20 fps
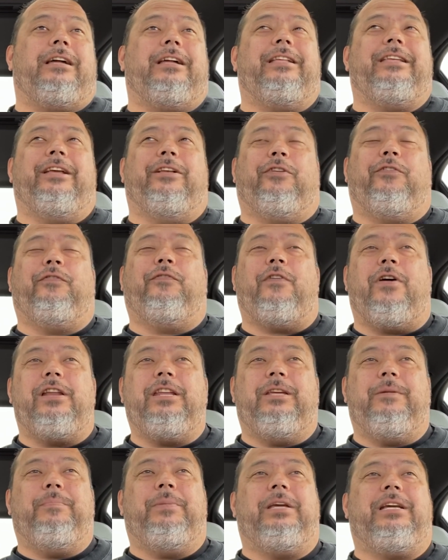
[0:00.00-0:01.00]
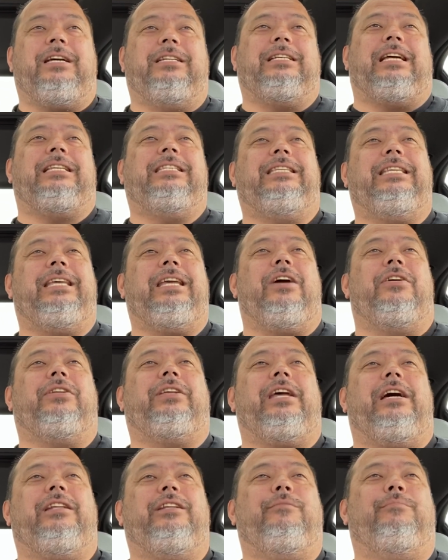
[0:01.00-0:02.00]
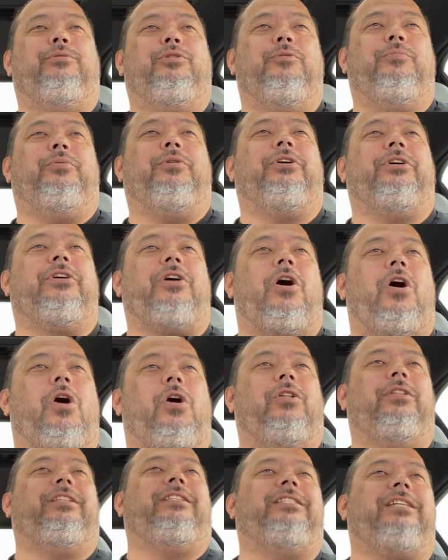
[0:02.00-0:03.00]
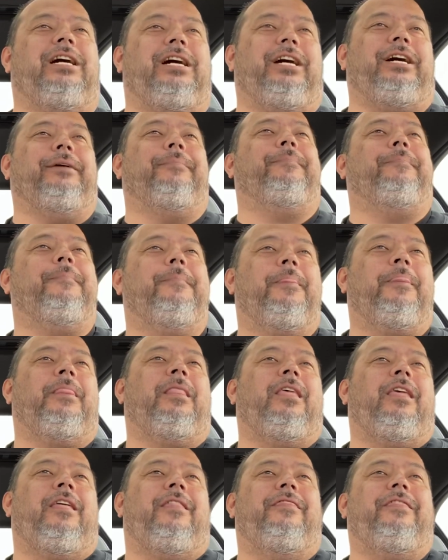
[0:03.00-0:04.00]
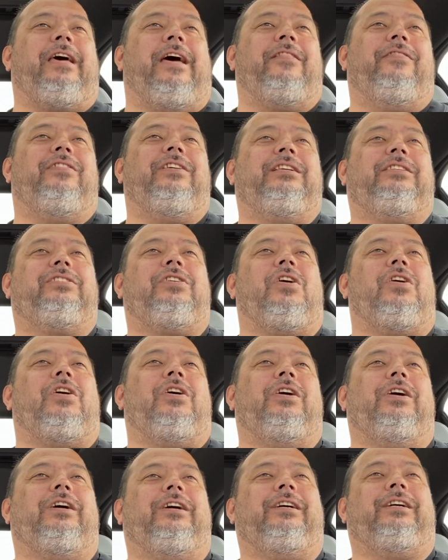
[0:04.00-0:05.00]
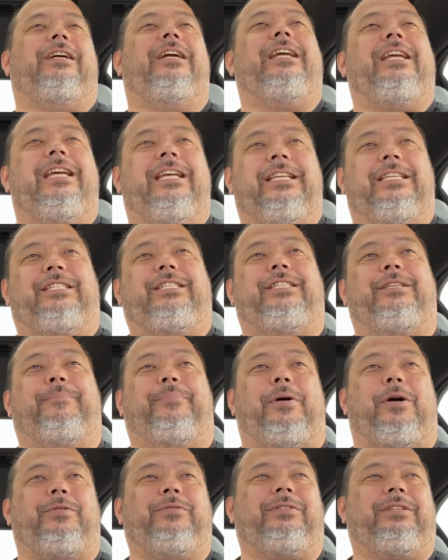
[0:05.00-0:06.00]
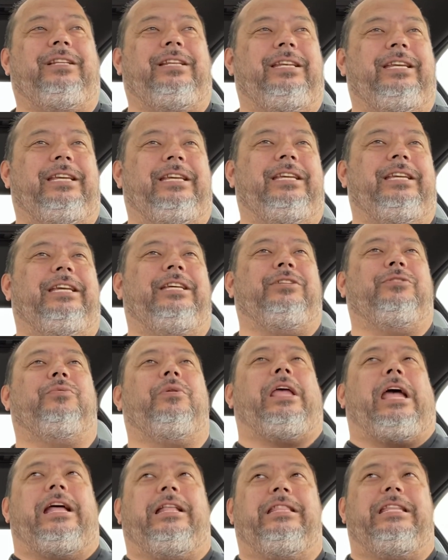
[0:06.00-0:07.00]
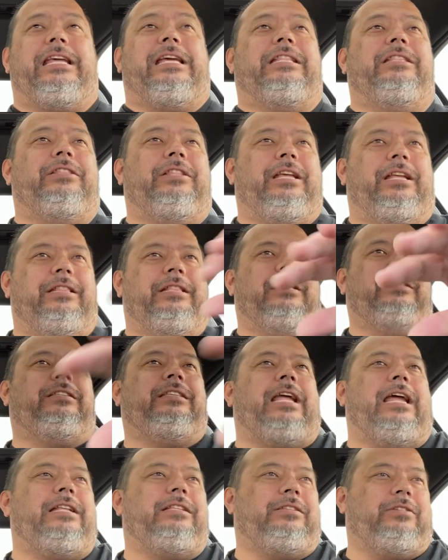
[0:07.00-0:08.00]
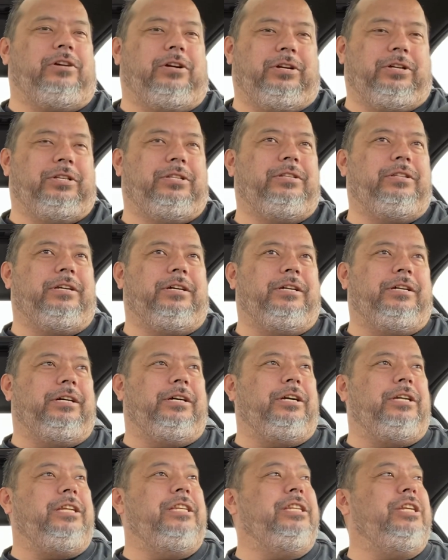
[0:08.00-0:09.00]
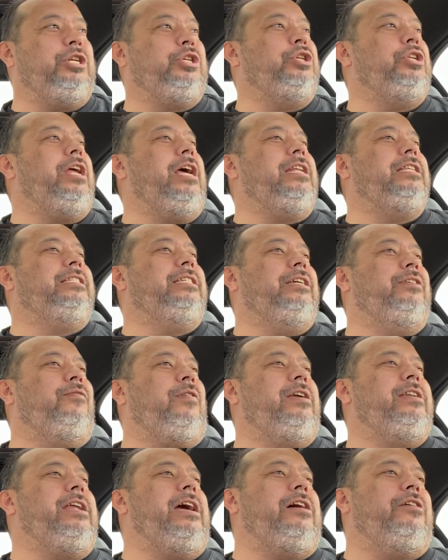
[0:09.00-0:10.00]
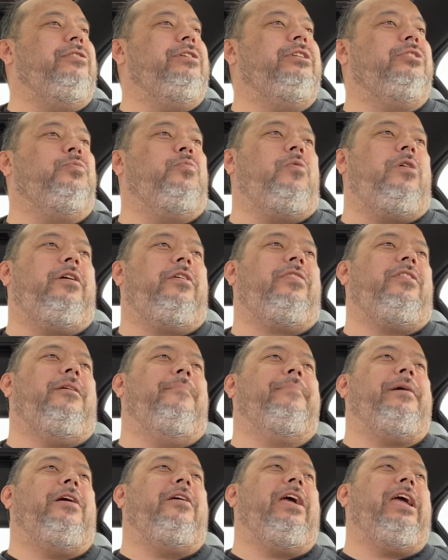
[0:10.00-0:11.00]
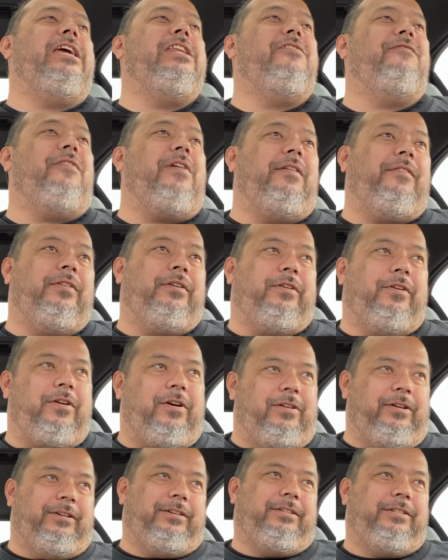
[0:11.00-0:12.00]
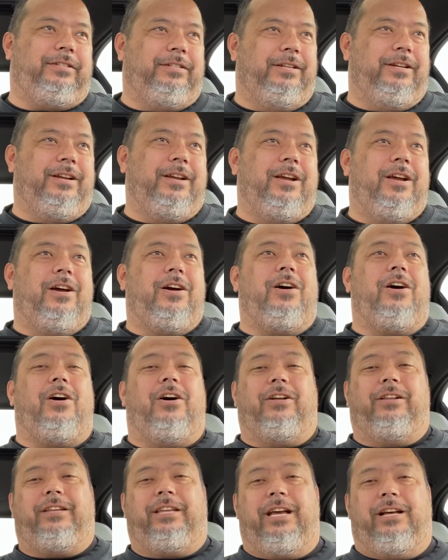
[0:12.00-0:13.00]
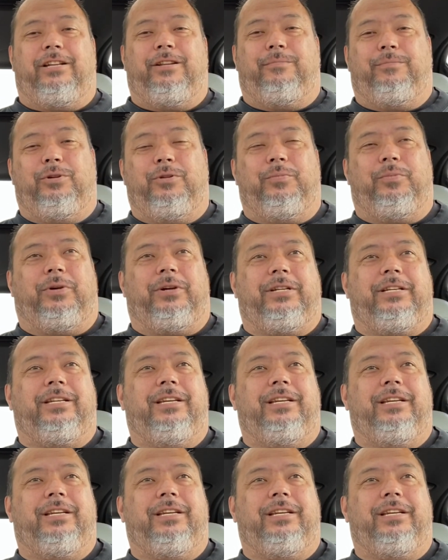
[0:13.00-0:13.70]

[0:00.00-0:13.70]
It's funny because I see on Kelley Blue Book all the time that this car supposedly is in the stance, or the condition that it's in right now, is worth about $8,500 on Kelley Blue Book.